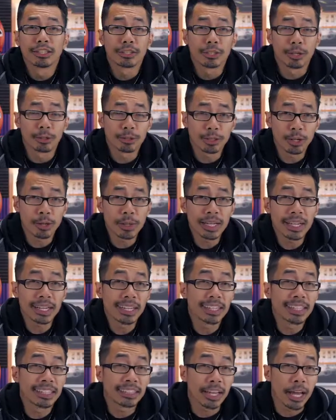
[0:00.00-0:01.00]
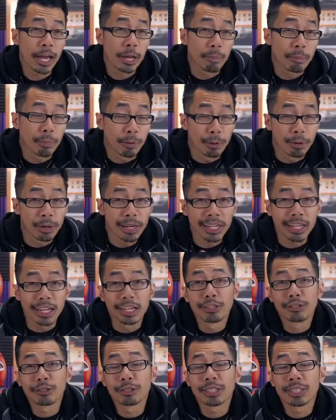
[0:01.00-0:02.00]
So Sony is a pretty
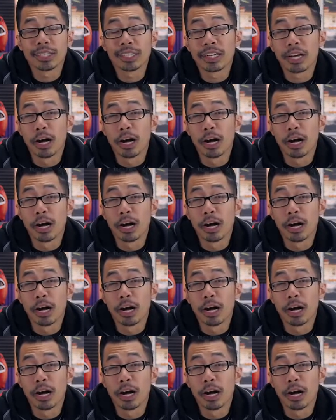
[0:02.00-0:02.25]
interesting